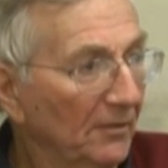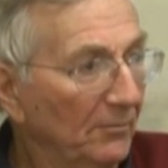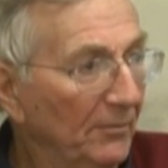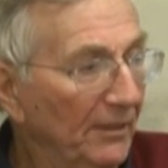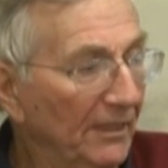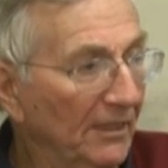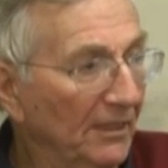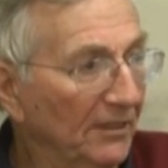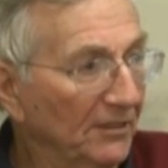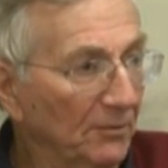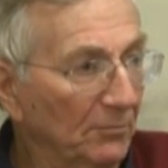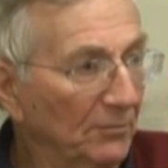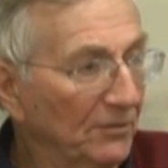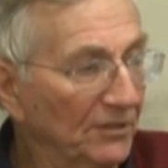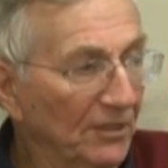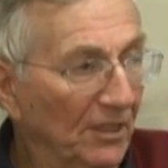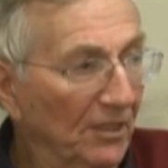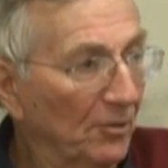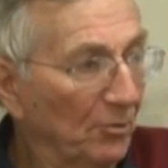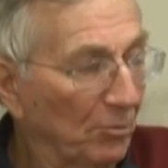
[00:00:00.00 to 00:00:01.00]
because it
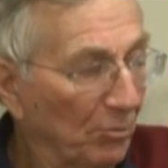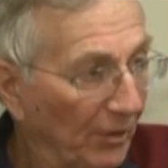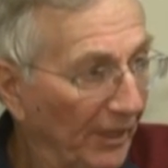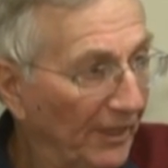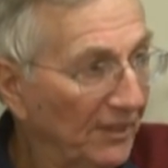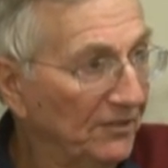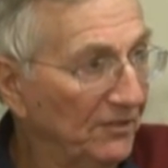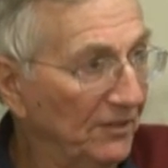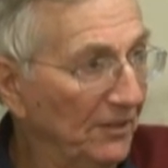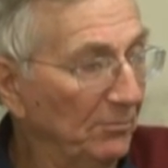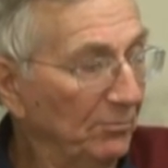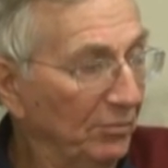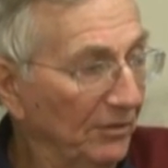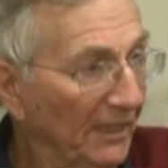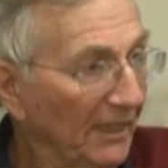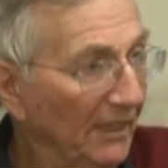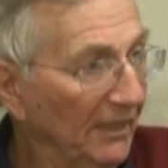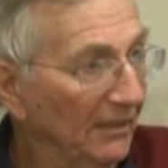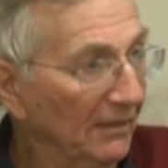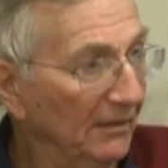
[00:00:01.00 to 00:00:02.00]
was a crazy
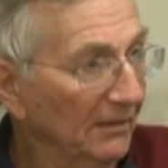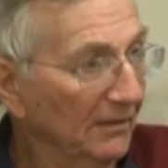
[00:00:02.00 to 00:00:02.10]
plan.